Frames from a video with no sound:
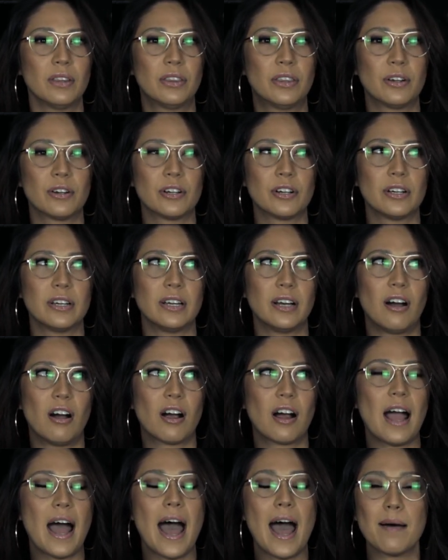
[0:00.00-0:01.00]
There
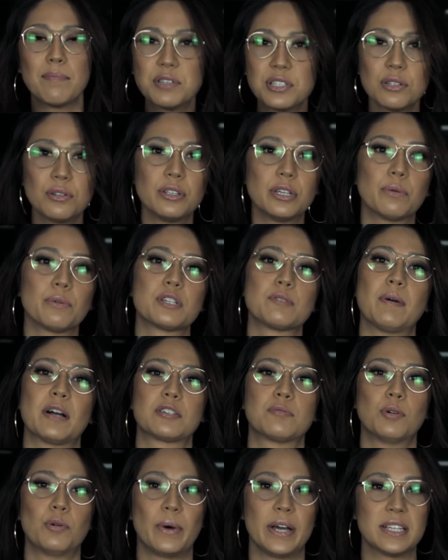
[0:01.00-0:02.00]
are absolutely
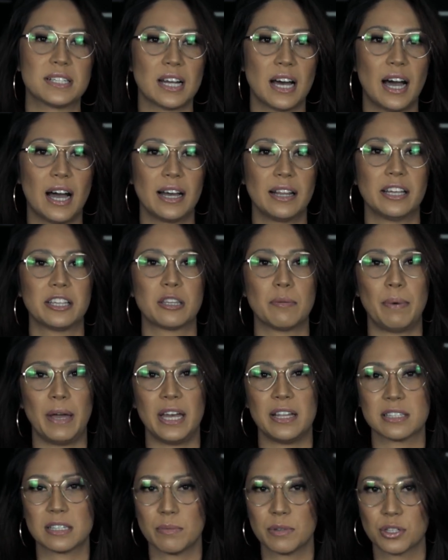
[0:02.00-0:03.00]
respectable ways to highlight the
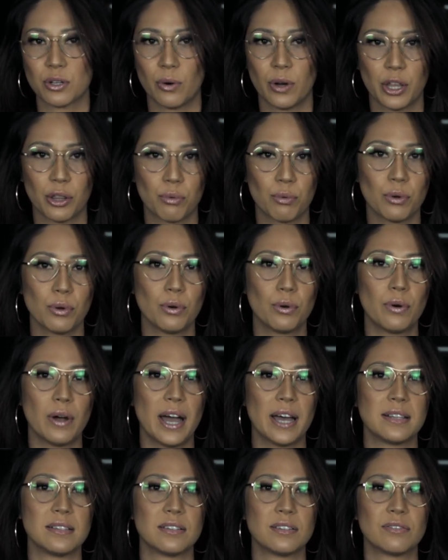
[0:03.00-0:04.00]
pain someone's going through
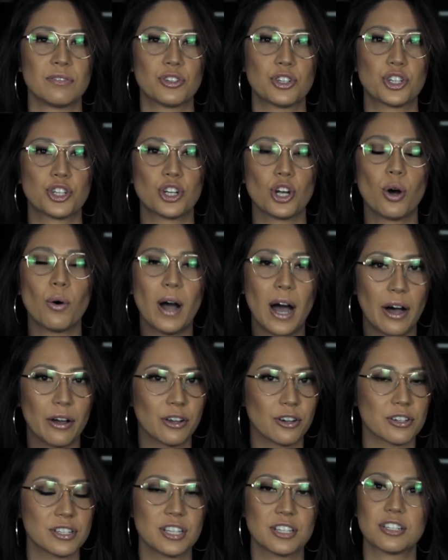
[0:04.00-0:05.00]
and show how
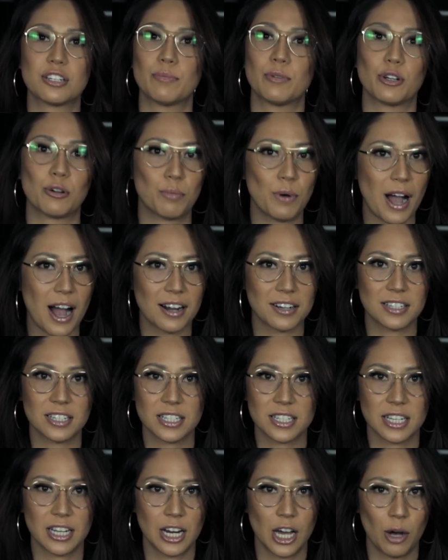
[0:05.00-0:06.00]
your system or your
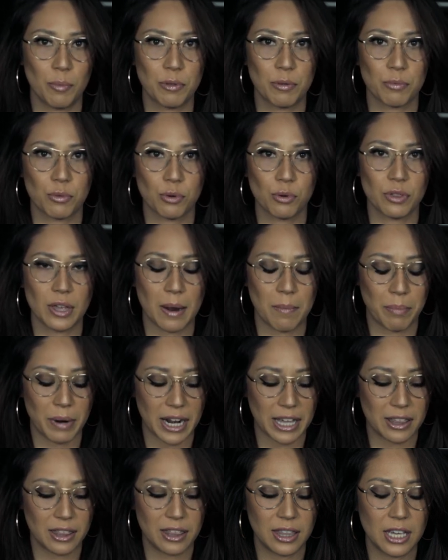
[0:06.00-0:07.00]
practice can help them through that.
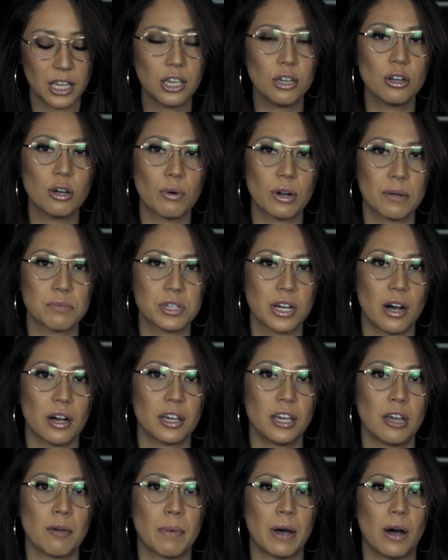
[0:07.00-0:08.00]
But I think you know what I'm
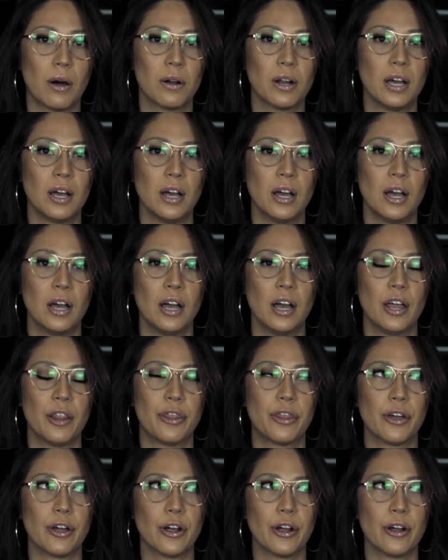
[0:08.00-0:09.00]
talking about.
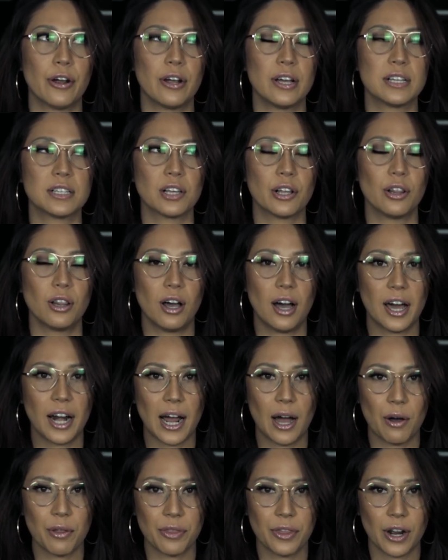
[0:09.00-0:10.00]
There is a
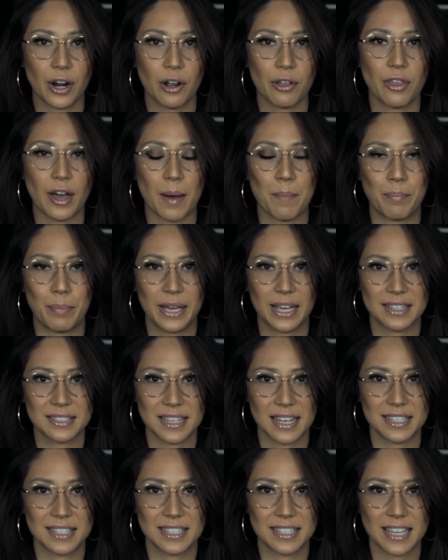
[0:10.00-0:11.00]
lot out there that
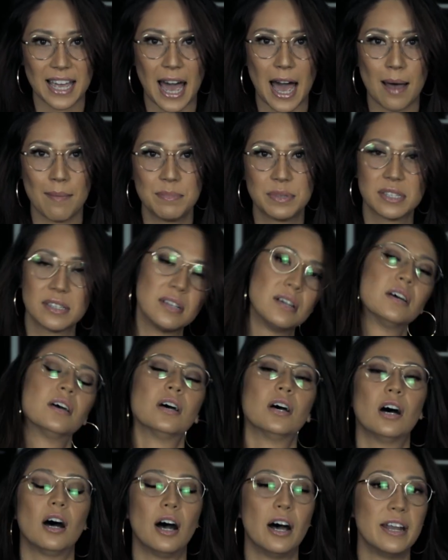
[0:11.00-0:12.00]
picks at scabs
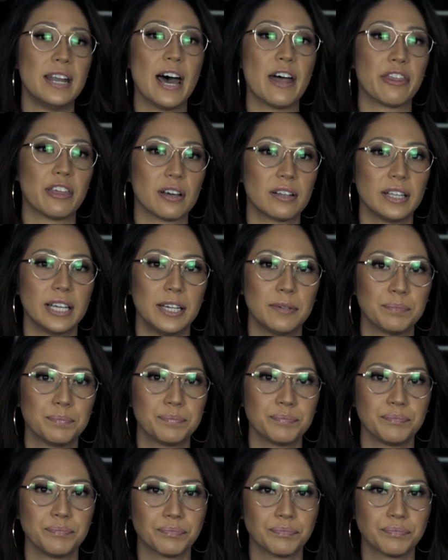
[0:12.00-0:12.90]
unethically.